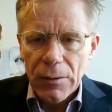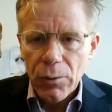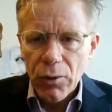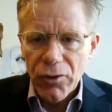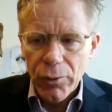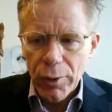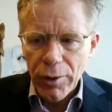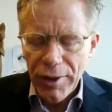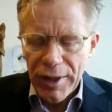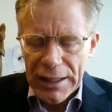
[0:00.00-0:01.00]
what's the
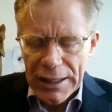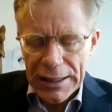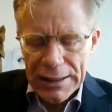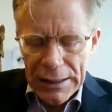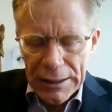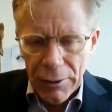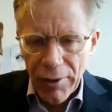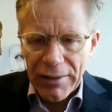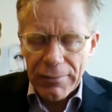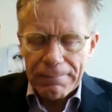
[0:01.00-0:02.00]
word,
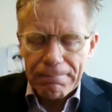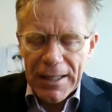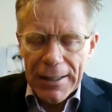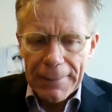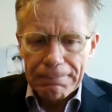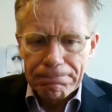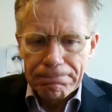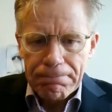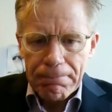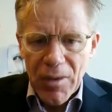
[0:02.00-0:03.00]
that
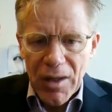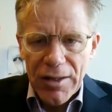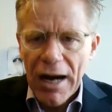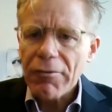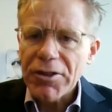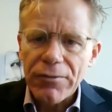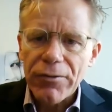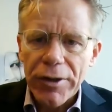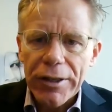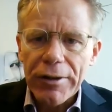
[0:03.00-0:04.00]
narrative
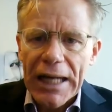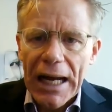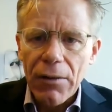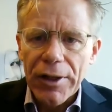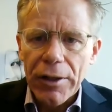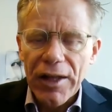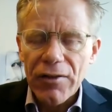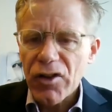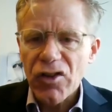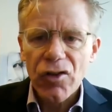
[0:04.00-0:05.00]
you're hearing out there
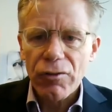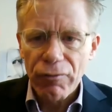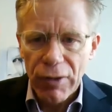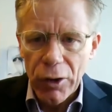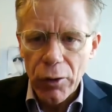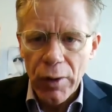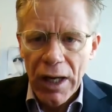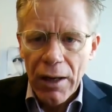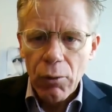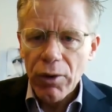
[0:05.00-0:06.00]
that this is flu.
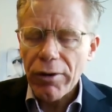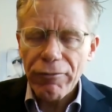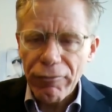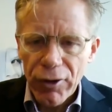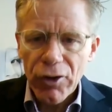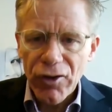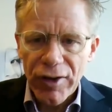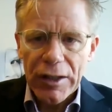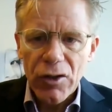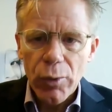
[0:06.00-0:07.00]
One of the first
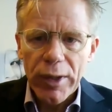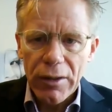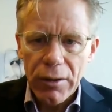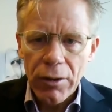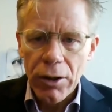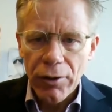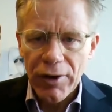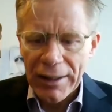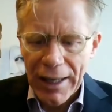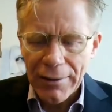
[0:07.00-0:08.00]
things we
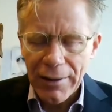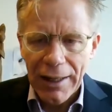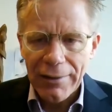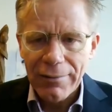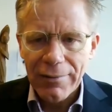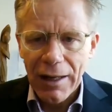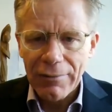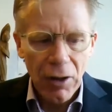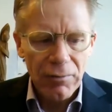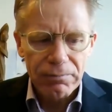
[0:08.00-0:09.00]
learned, and
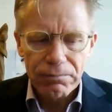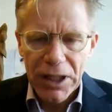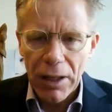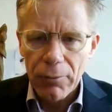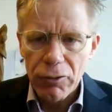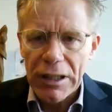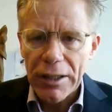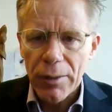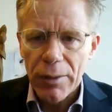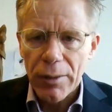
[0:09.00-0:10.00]
I've become
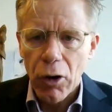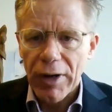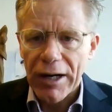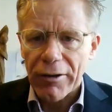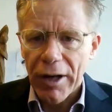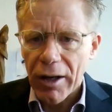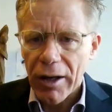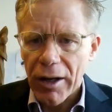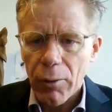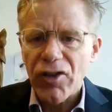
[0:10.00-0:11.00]
really a broken record.
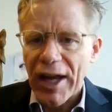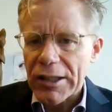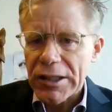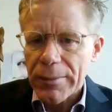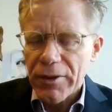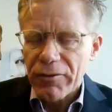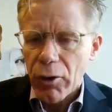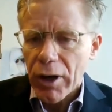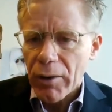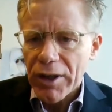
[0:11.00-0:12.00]
I was actually
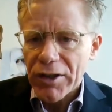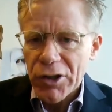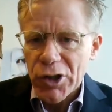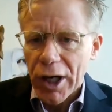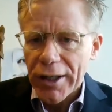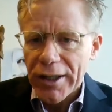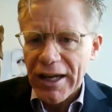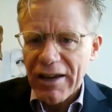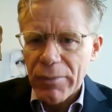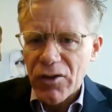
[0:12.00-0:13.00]
before I went to China
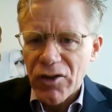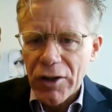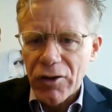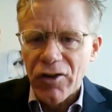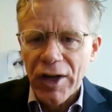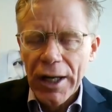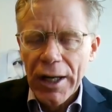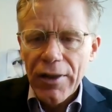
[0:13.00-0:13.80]
and have been since,